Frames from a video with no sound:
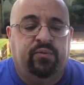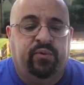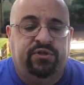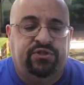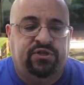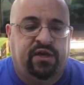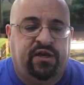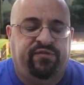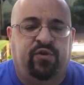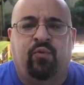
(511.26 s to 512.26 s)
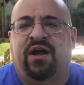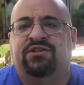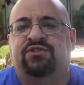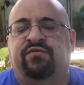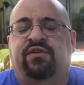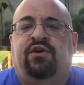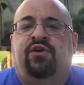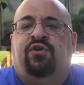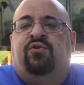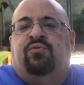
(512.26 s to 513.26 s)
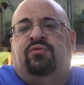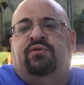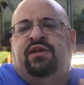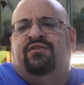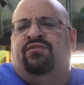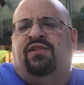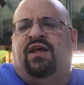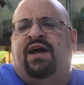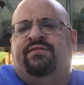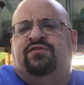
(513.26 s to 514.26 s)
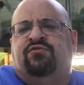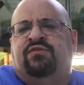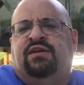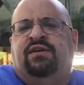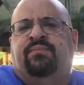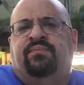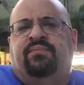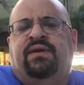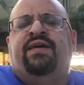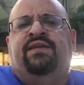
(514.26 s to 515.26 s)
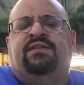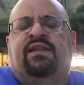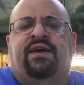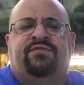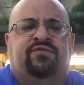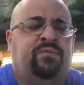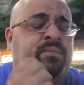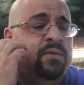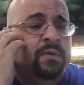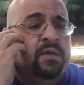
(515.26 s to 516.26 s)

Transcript: which uh, if you watch the video, either the live stream, yeah, I think the live stream,